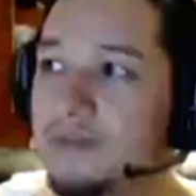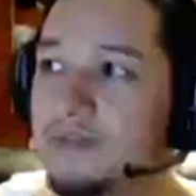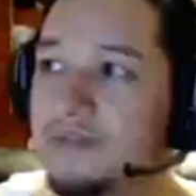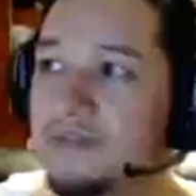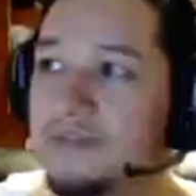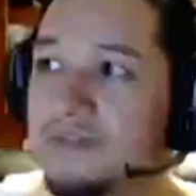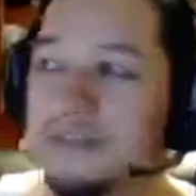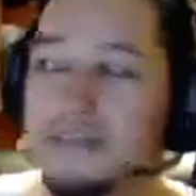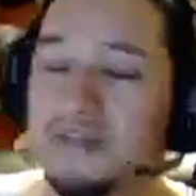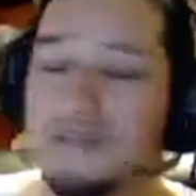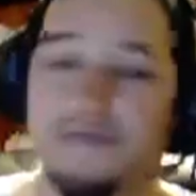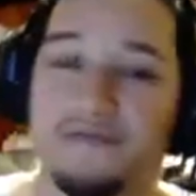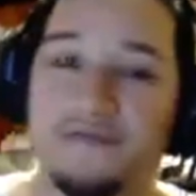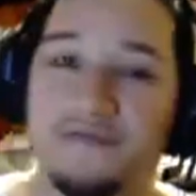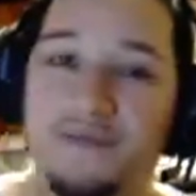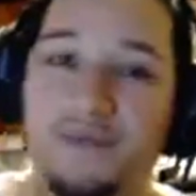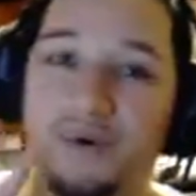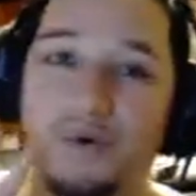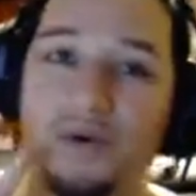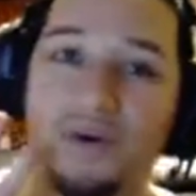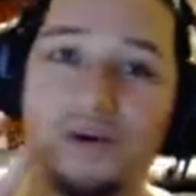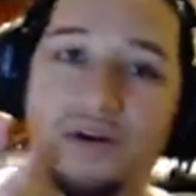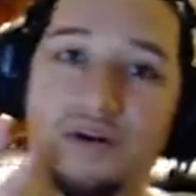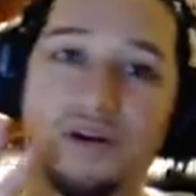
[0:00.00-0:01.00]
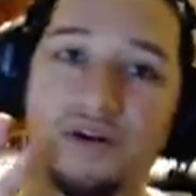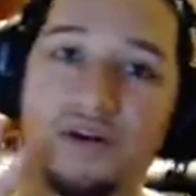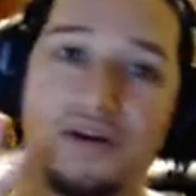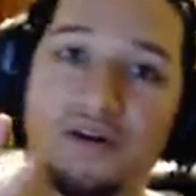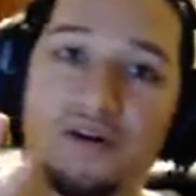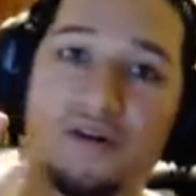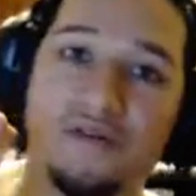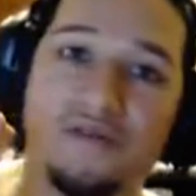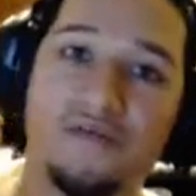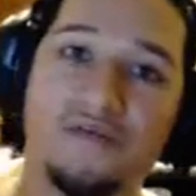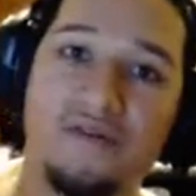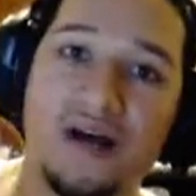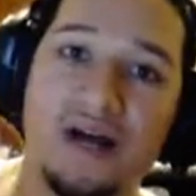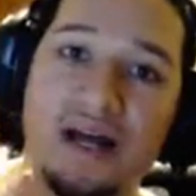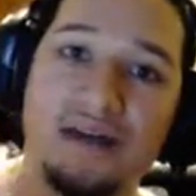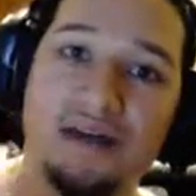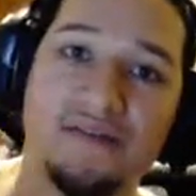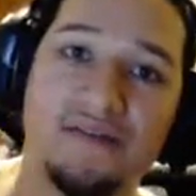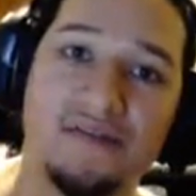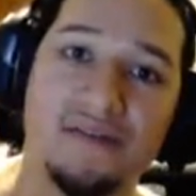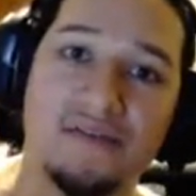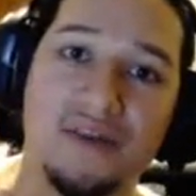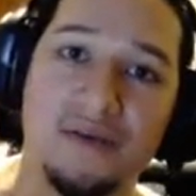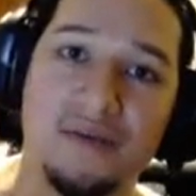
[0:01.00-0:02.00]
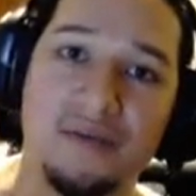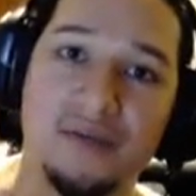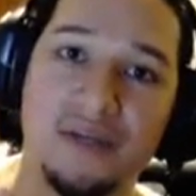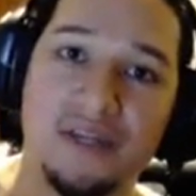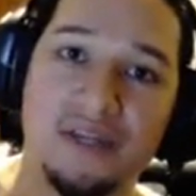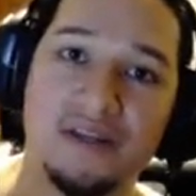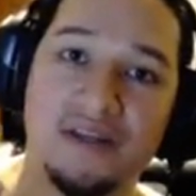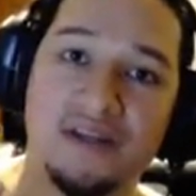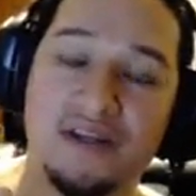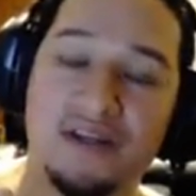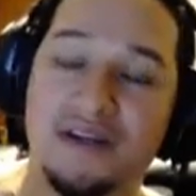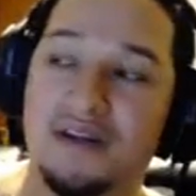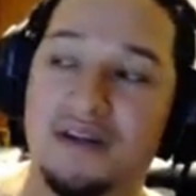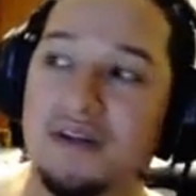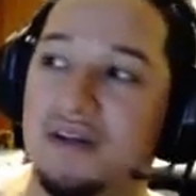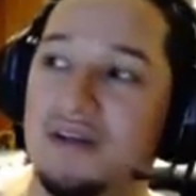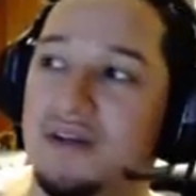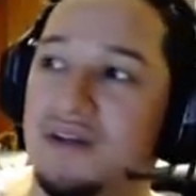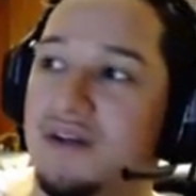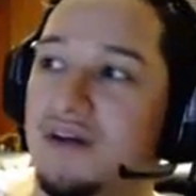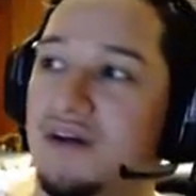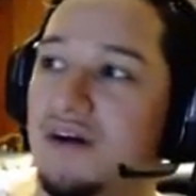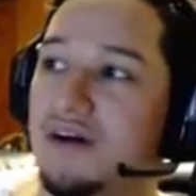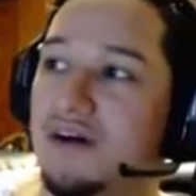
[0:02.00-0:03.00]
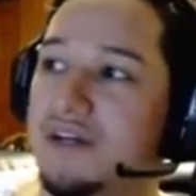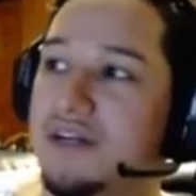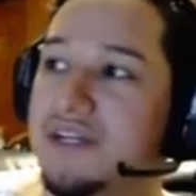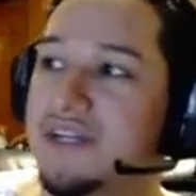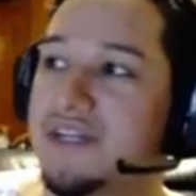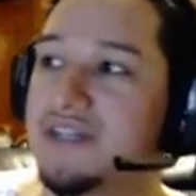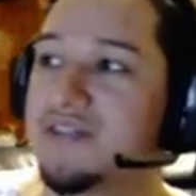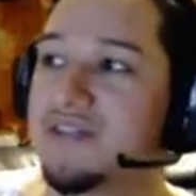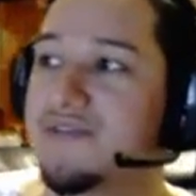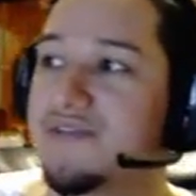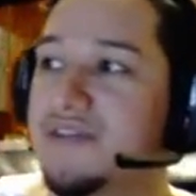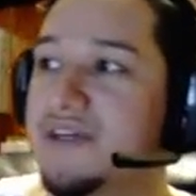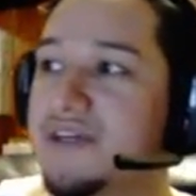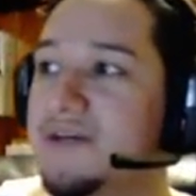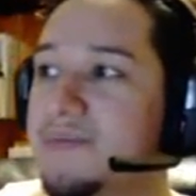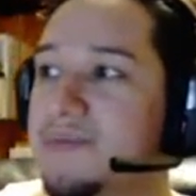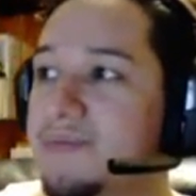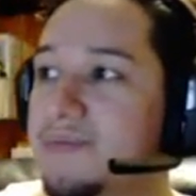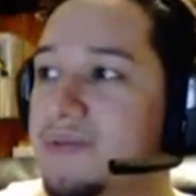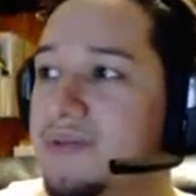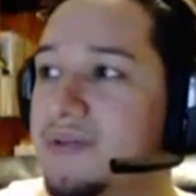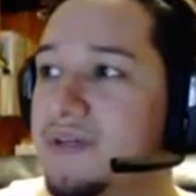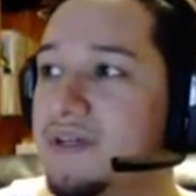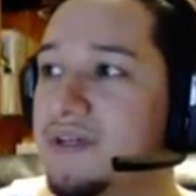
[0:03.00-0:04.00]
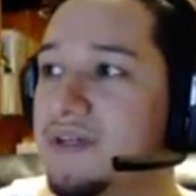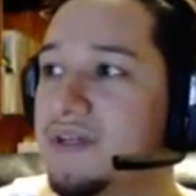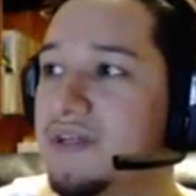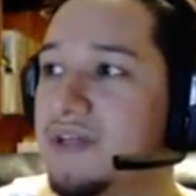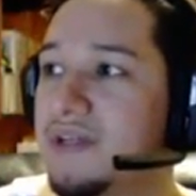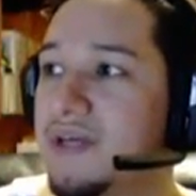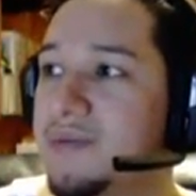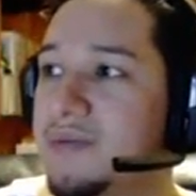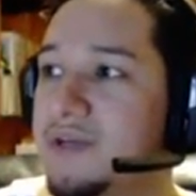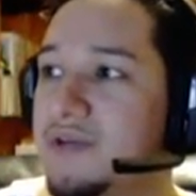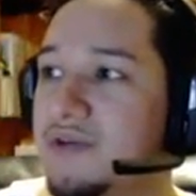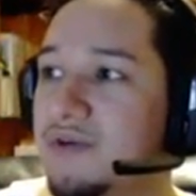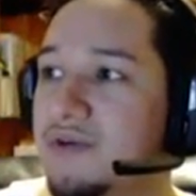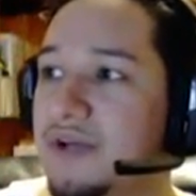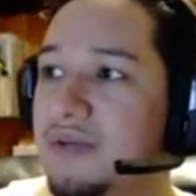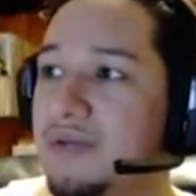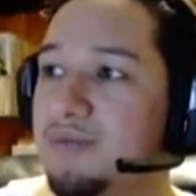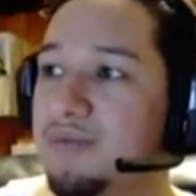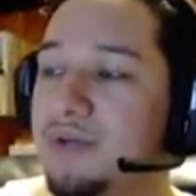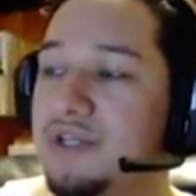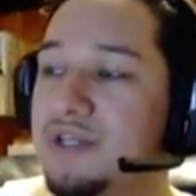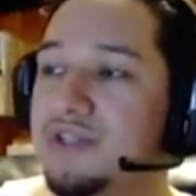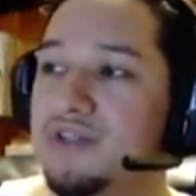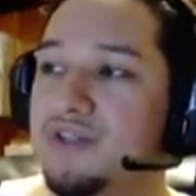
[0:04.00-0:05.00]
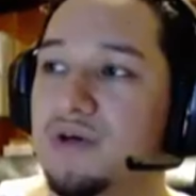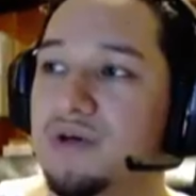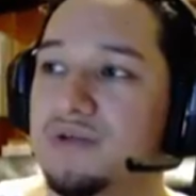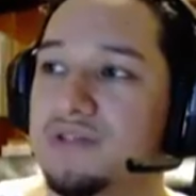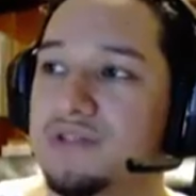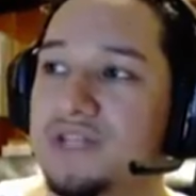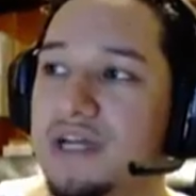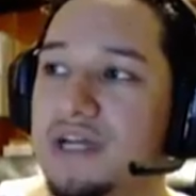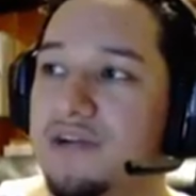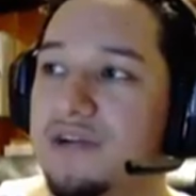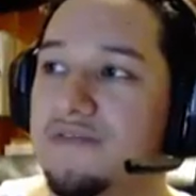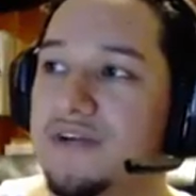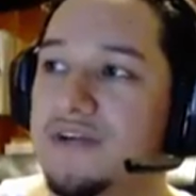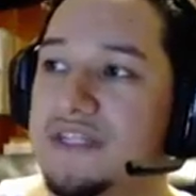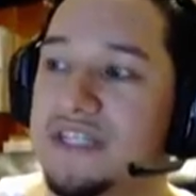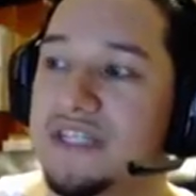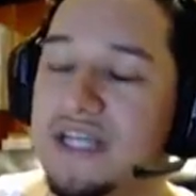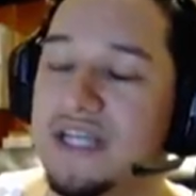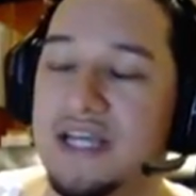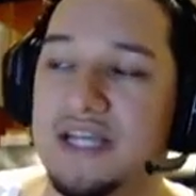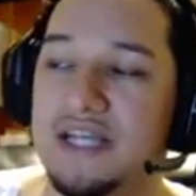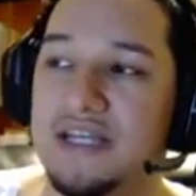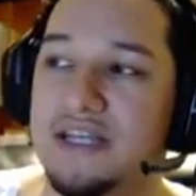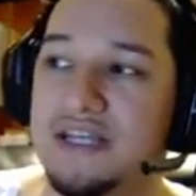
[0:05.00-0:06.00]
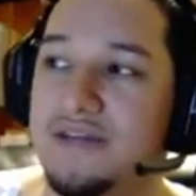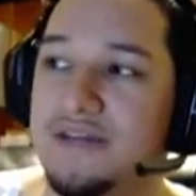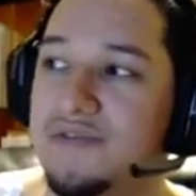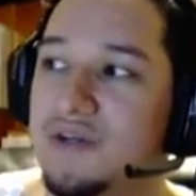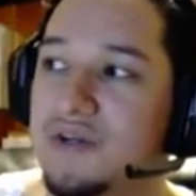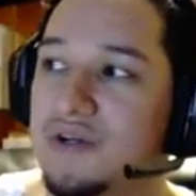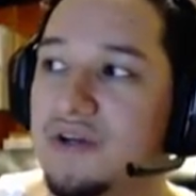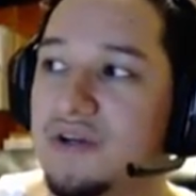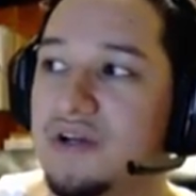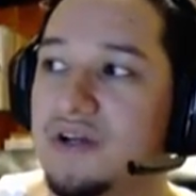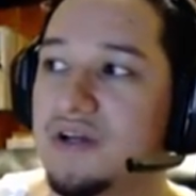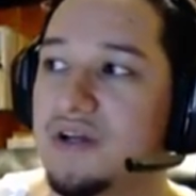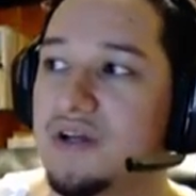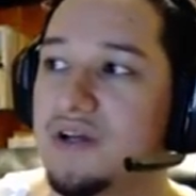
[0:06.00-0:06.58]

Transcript: If you can get 4 or 5 of them in there on each of them, that'd be great, but don't sacrifice any of your